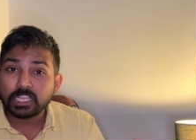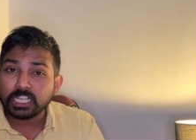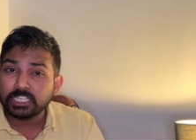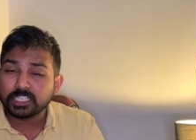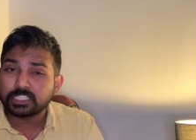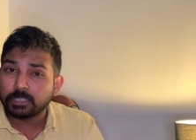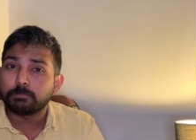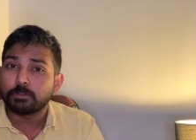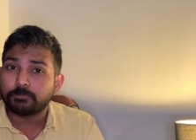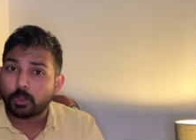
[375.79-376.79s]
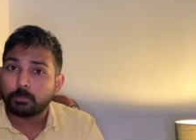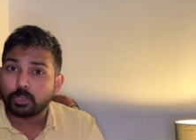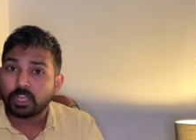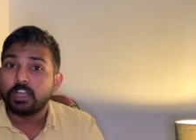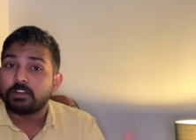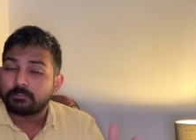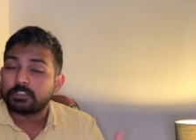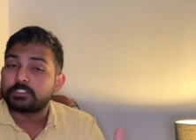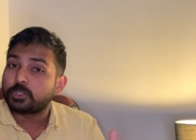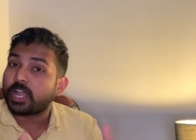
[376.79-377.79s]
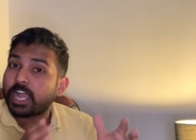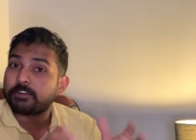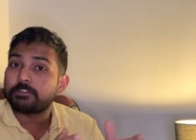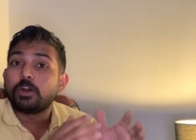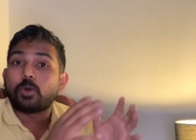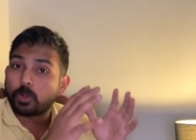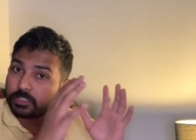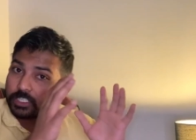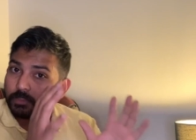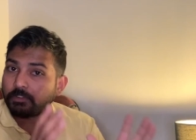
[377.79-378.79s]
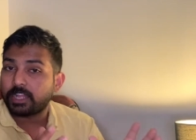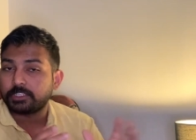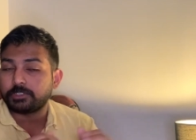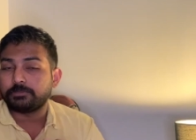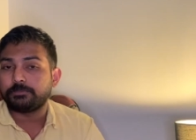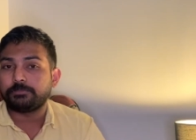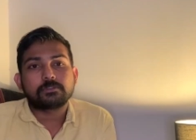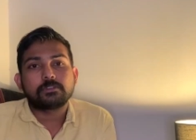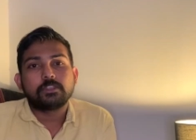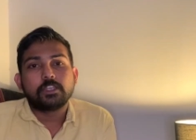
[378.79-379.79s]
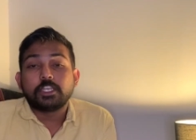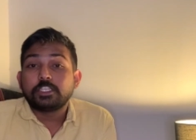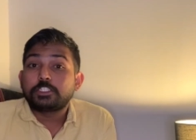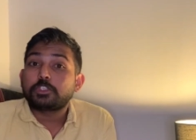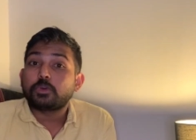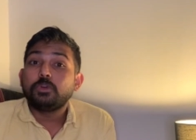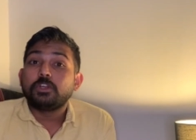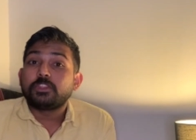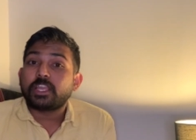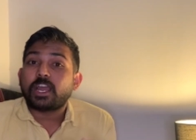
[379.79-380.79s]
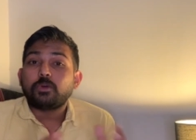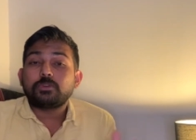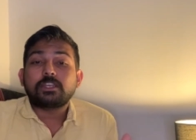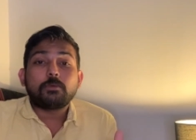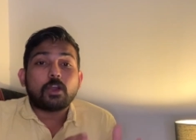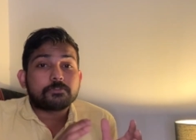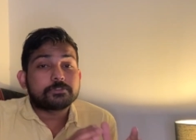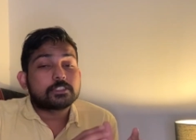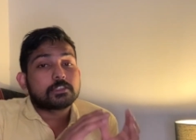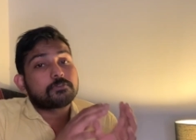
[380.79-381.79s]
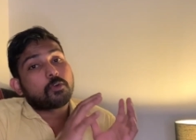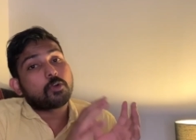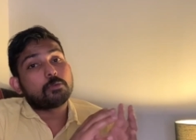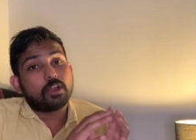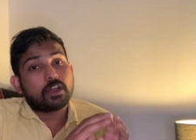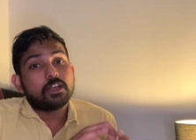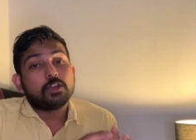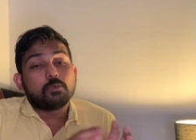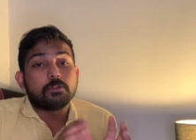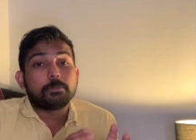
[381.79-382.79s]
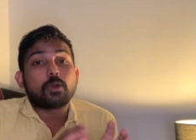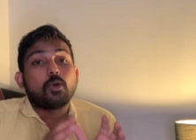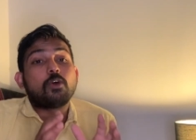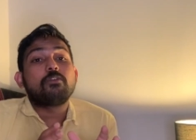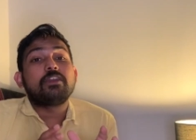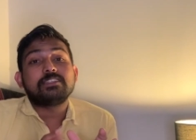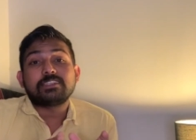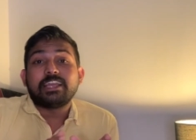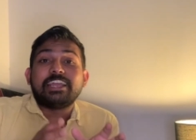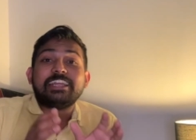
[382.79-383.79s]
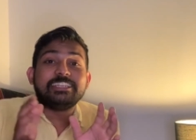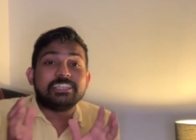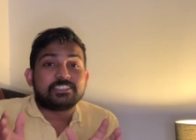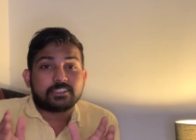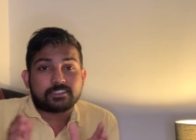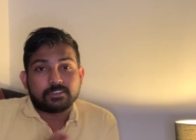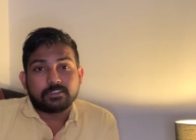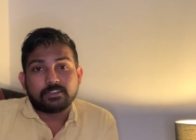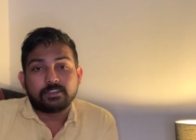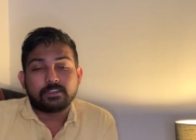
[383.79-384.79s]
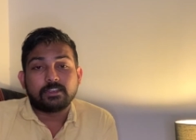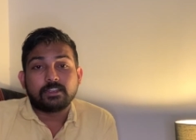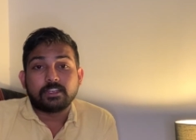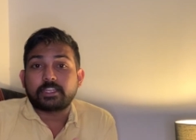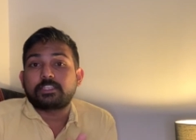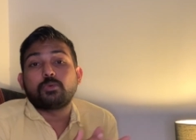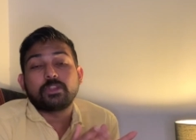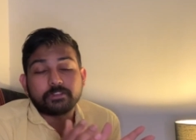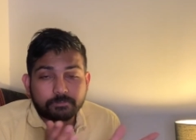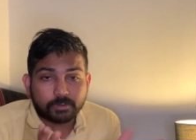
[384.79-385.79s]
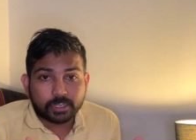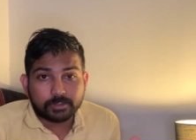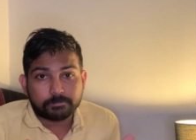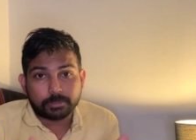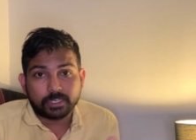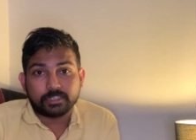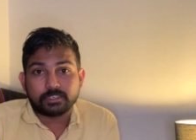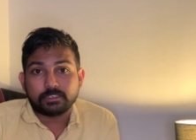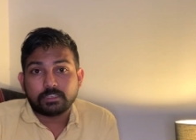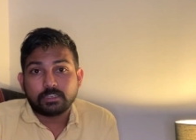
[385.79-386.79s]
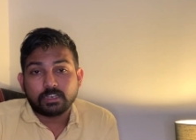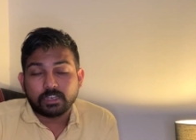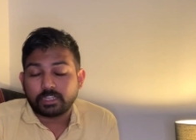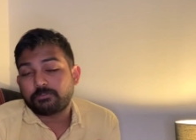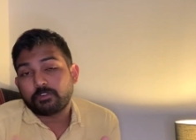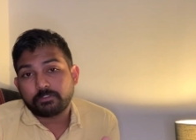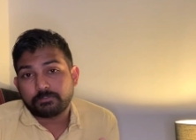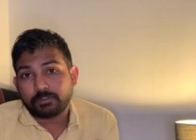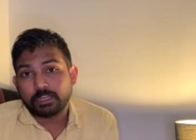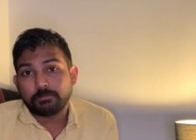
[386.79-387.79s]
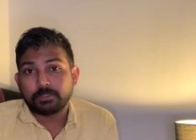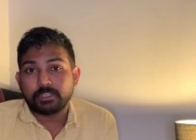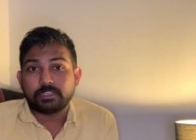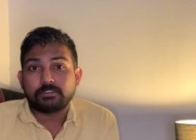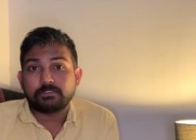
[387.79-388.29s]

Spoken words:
It's a simple formula once you have all this value. So the outcome of this formula will be always in digits, like 25 billion, like 45 billion.